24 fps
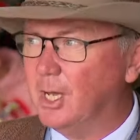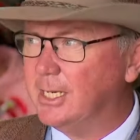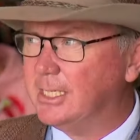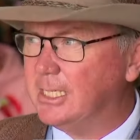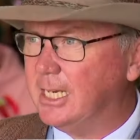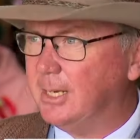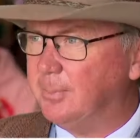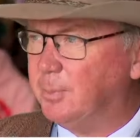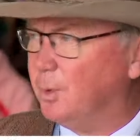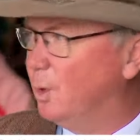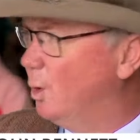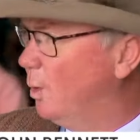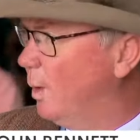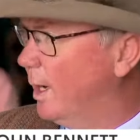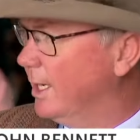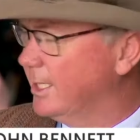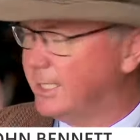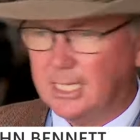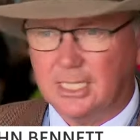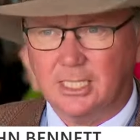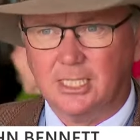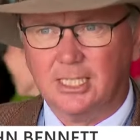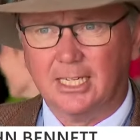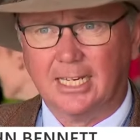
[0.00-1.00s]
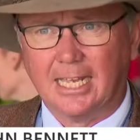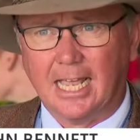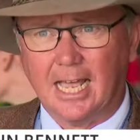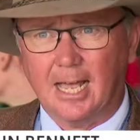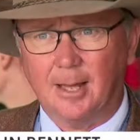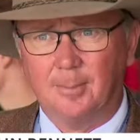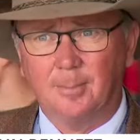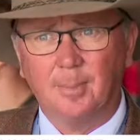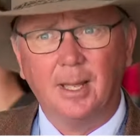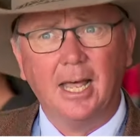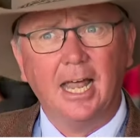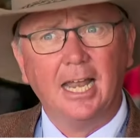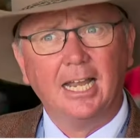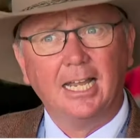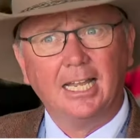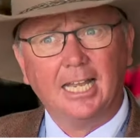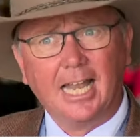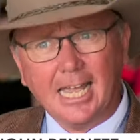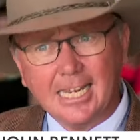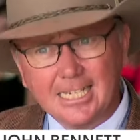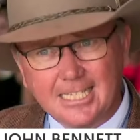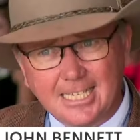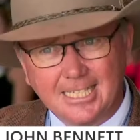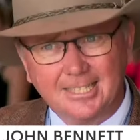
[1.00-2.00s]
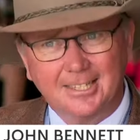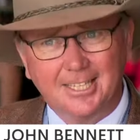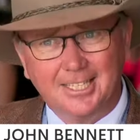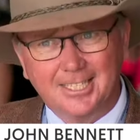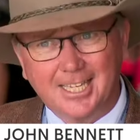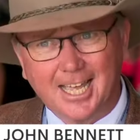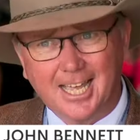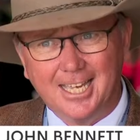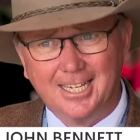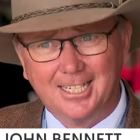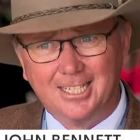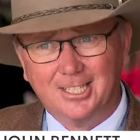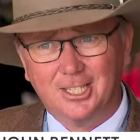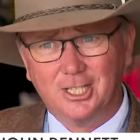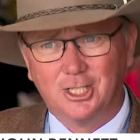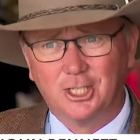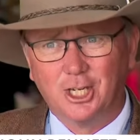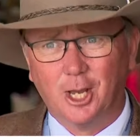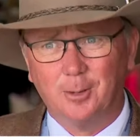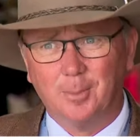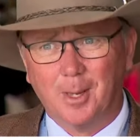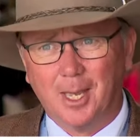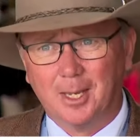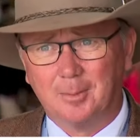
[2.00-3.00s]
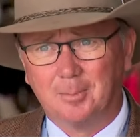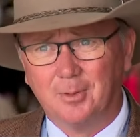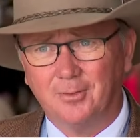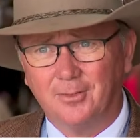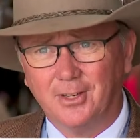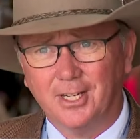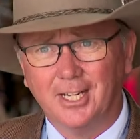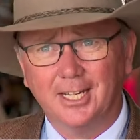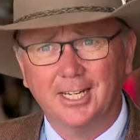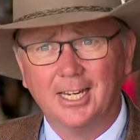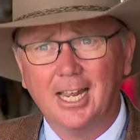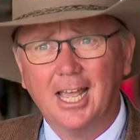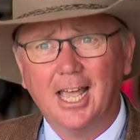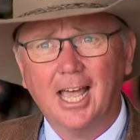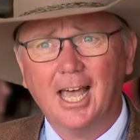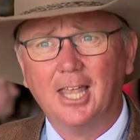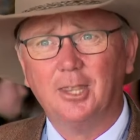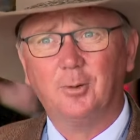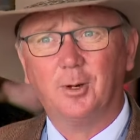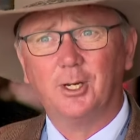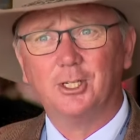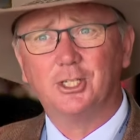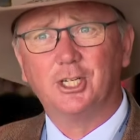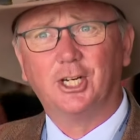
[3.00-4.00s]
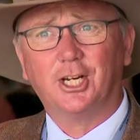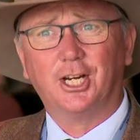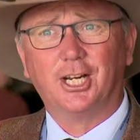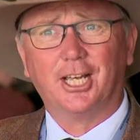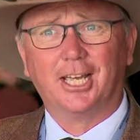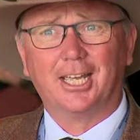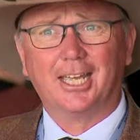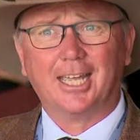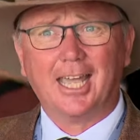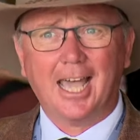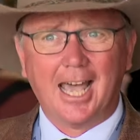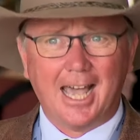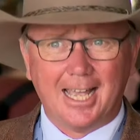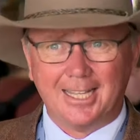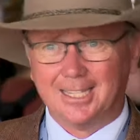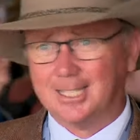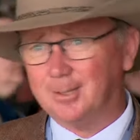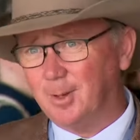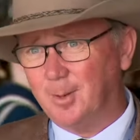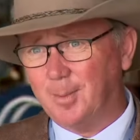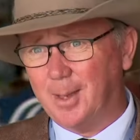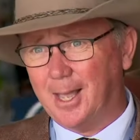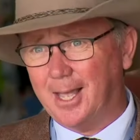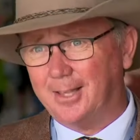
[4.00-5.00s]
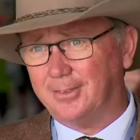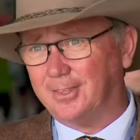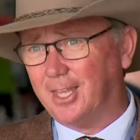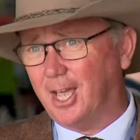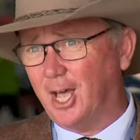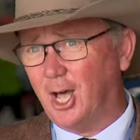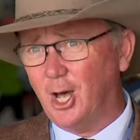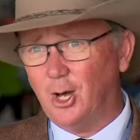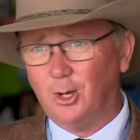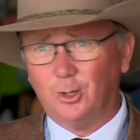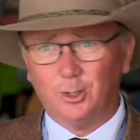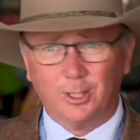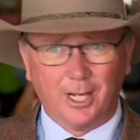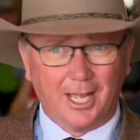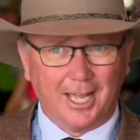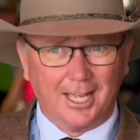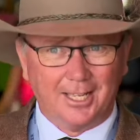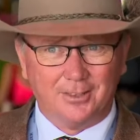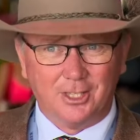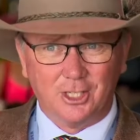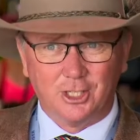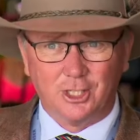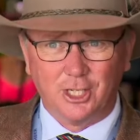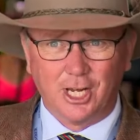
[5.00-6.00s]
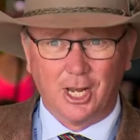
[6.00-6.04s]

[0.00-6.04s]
My tip always is to come late in the day to the show bag pavilion, otherwise you've got to cart them about the whole day at the